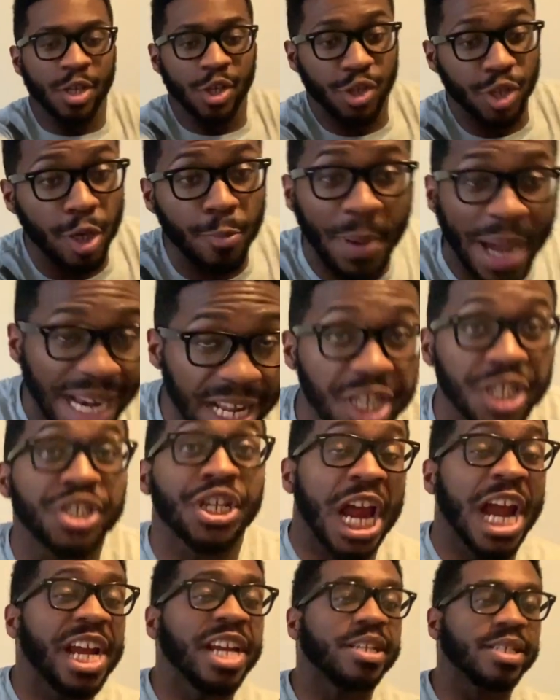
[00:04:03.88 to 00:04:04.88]
You better
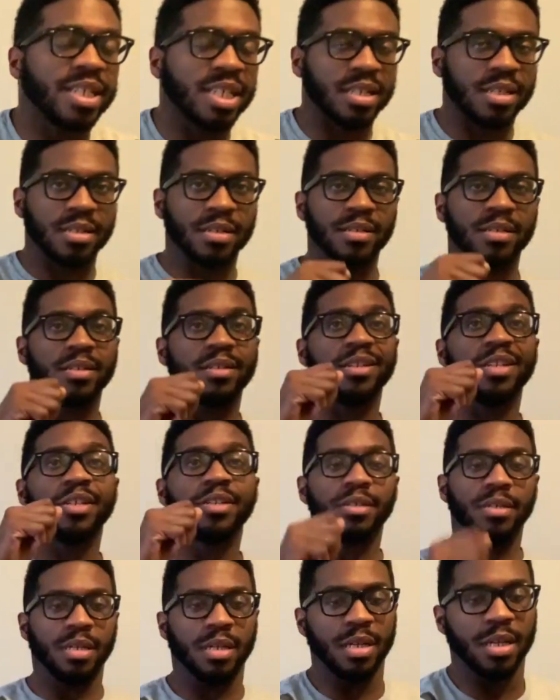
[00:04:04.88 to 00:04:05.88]
yeet! I
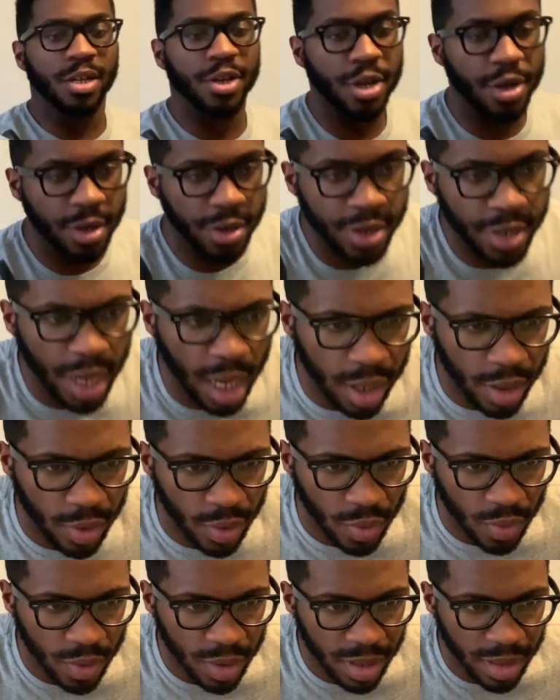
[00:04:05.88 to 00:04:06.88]
whispered to my good friend.
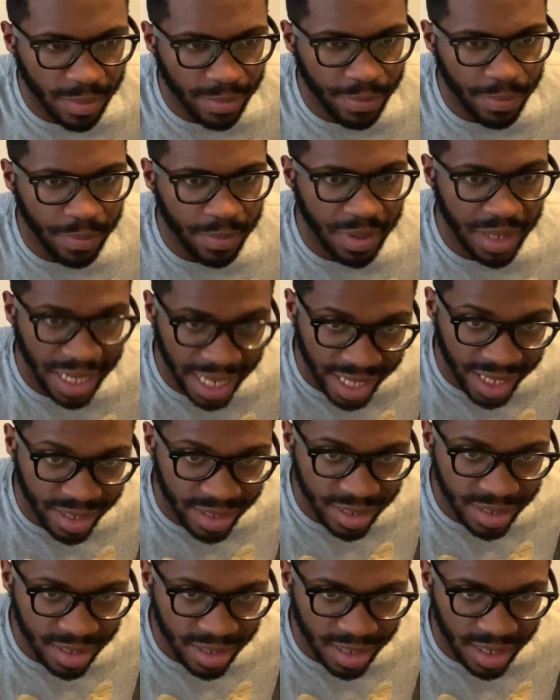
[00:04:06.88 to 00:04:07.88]
No,
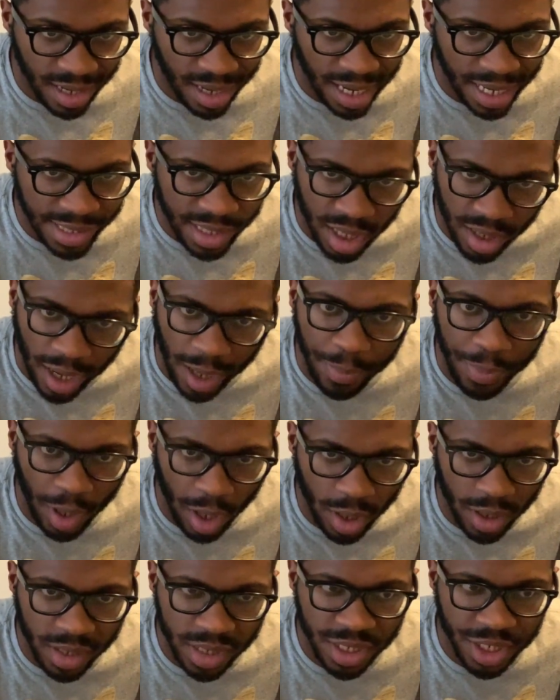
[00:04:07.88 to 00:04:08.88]
nigga. I thought I
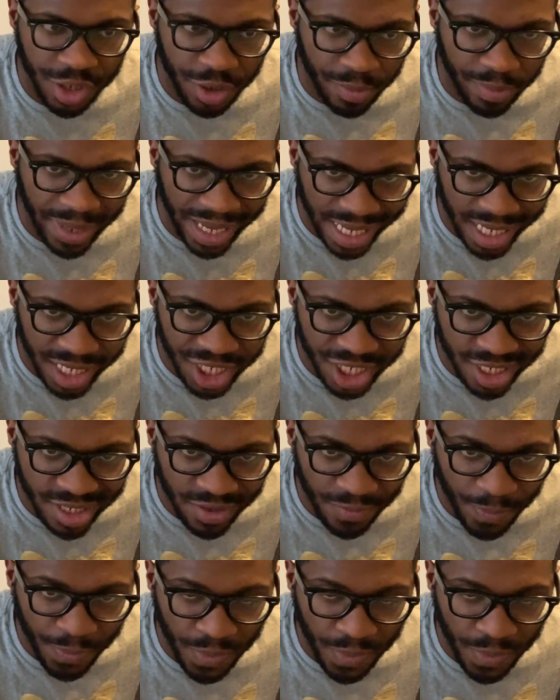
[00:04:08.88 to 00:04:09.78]
paused you, bitch.